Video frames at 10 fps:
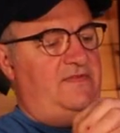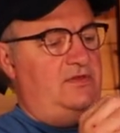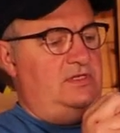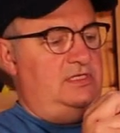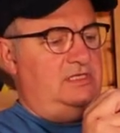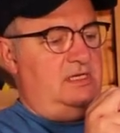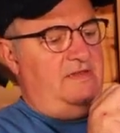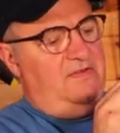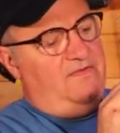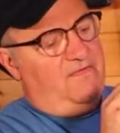if you just
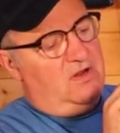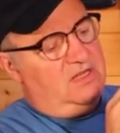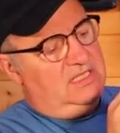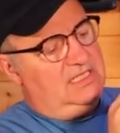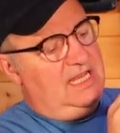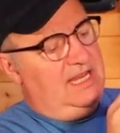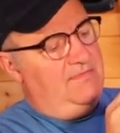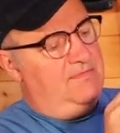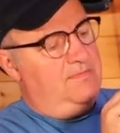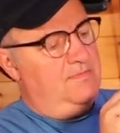if you follow the
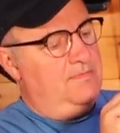seam